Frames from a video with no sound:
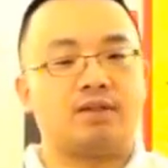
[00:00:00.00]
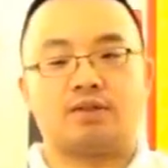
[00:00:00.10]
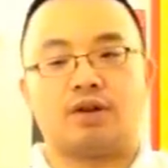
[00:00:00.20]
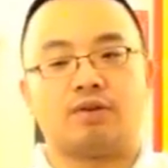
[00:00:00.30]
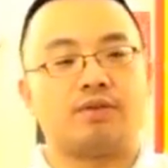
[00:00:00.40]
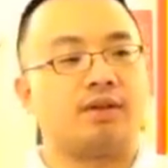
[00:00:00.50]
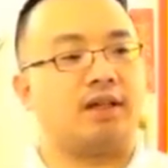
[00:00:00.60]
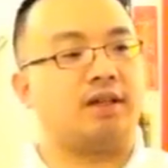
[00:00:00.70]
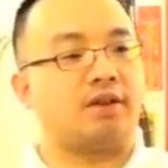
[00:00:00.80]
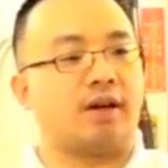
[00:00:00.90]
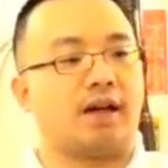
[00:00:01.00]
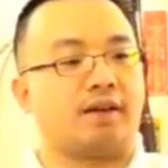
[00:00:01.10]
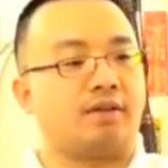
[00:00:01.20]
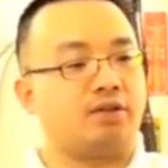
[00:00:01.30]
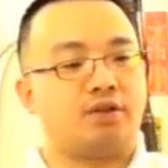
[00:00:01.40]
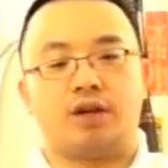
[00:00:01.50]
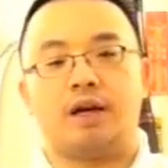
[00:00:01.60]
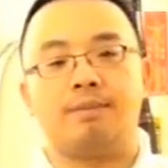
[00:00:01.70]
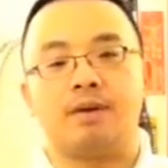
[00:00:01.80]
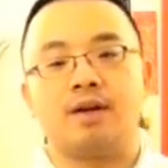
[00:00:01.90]
So these are like
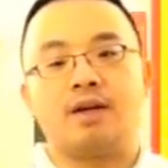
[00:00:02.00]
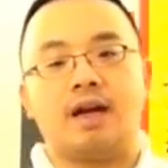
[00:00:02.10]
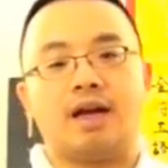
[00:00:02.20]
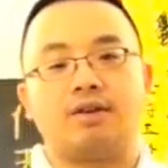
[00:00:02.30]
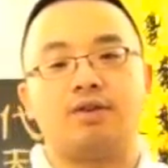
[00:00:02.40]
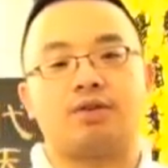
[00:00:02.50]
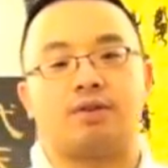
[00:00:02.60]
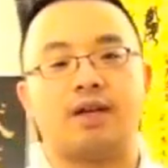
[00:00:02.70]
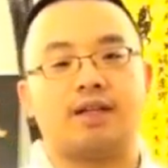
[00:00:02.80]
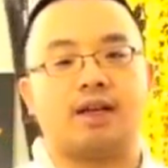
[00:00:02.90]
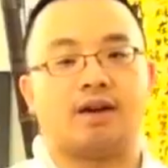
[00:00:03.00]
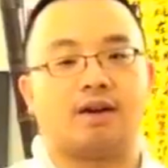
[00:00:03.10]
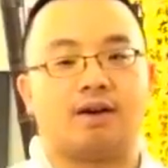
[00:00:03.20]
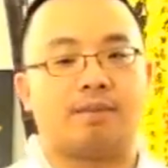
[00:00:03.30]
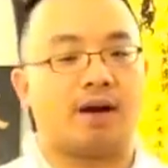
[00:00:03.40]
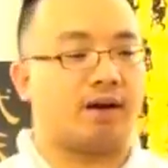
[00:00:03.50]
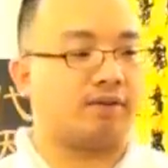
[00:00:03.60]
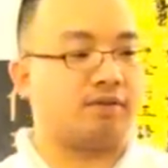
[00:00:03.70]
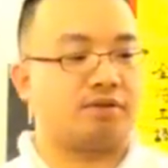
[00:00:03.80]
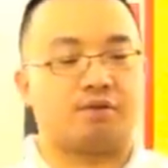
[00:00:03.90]
cheap, and usually they are
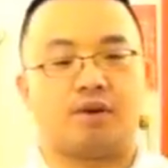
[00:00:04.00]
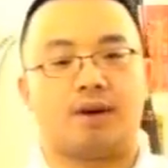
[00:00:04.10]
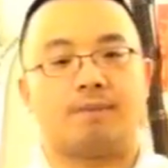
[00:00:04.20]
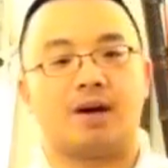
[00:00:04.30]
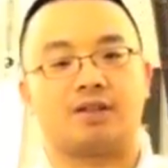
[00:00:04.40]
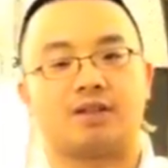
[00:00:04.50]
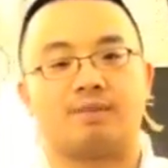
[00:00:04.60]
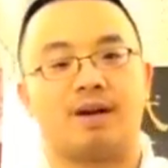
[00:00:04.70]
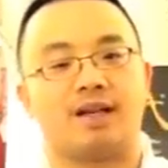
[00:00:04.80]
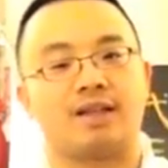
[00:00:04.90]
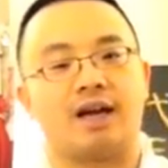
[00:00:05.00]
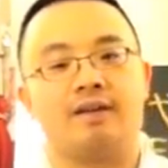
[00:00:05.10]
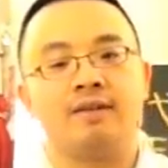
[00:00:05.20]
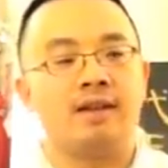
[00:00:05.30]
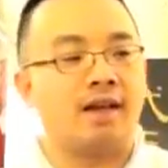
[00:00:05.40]
about 30 bucks or something like that.